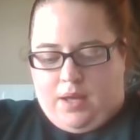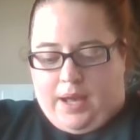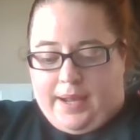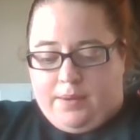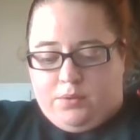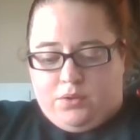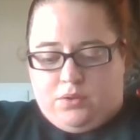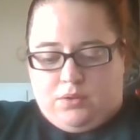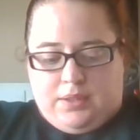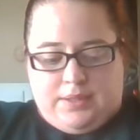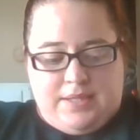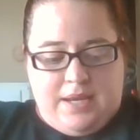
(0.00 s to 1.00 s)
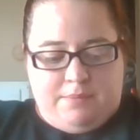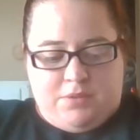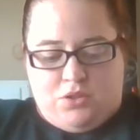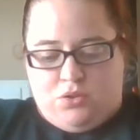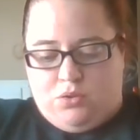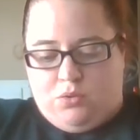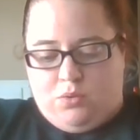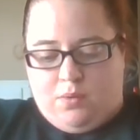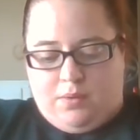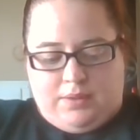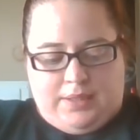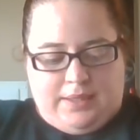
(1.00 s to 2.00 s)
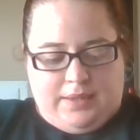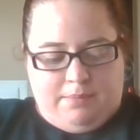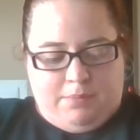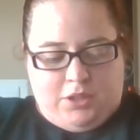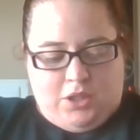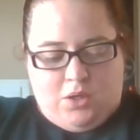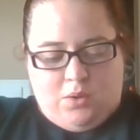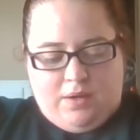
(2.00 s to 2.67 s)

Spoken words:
I will attempt to link them below.